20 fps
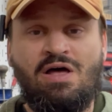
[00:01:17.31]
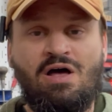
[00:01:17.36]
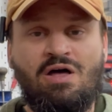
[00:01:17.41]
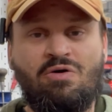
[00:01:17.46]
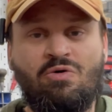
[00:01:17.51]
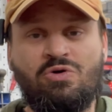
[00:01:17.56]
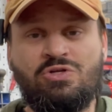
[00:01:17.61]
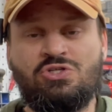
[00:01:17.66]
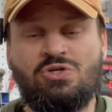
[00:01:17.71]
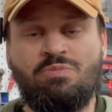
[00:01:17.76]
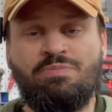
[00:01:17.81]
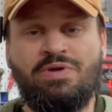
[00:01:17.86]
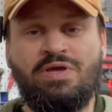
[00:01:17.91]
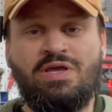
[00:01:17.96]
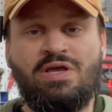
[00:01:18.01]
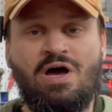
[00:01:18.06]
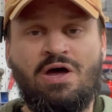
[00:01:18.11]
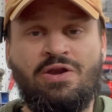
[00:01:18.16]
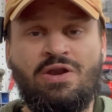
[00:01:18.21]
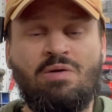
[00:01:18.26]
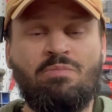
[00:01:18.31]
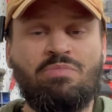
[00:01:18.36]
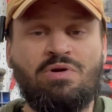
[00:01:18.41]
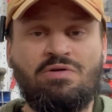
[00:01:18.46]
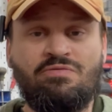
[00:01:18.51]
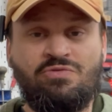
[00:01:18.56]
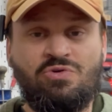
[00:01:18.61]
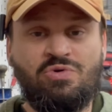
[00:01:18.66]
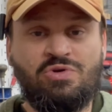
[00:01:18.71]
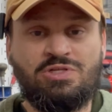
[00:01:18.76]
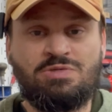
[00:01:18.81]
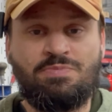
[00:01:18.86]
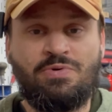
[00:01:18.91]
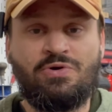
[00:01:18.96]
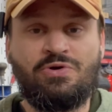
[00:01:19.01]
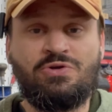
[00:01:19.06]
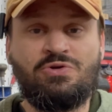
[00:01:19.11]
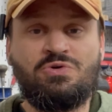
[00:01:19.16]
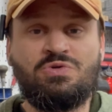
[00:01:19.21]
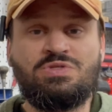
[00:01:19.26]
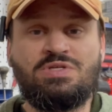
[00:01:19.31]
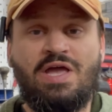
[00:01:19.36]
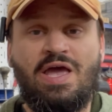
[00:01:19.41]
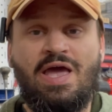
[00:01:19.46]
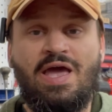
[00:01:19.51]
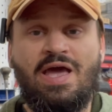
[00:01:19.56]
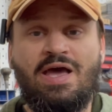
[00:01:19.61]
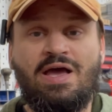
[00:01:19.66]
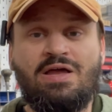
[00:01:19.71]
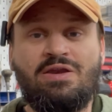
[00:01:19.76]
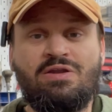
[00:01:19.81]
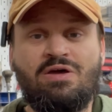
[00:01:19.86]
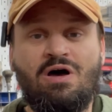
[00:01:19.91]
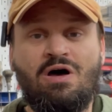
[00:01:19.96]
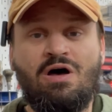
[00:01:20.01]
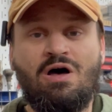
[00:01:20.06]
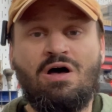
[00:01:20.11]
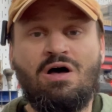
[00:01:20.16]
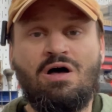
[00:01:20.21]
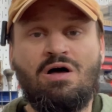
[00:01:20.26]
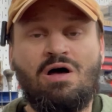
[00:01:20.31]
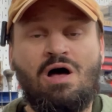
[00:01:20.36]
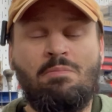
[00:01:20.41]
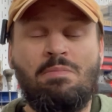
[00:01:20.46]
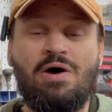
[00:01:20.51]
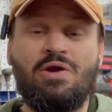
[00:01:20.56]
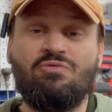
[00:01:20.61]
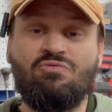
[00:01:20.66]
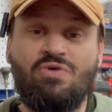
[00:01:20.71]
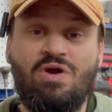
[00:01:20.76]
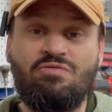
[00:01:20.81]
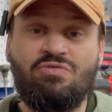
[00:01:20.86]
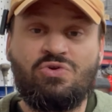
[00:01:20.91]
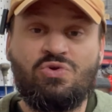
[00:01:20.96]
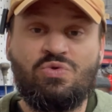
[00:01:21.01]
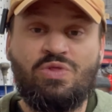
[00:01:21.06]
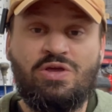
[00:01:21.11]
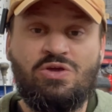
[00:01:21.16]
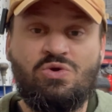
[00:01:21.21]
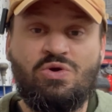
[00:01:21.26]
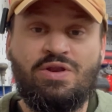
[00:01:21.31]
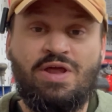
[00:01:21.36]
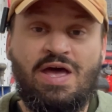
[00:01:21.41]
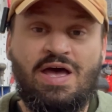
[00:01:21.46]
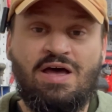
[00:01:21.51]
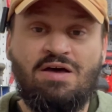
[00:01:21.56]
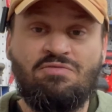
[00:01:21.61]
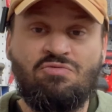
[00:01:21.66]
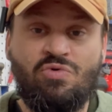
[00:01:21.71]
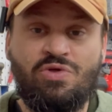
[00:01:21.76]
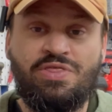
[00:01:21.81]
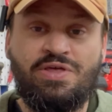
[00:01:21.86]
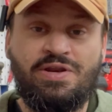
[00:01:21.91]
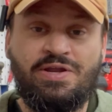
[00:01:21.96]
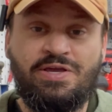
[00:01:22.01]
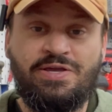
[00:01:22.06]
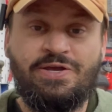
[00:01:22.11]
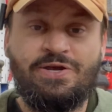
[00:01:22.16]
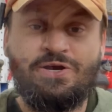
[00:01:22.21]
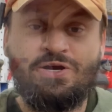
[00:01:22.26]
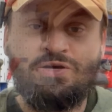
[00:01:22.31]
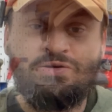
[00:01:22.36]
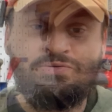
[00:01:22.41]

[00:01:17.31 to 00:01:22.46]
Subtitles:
which will be a number of units produced and amount of revenue that you can have within a year.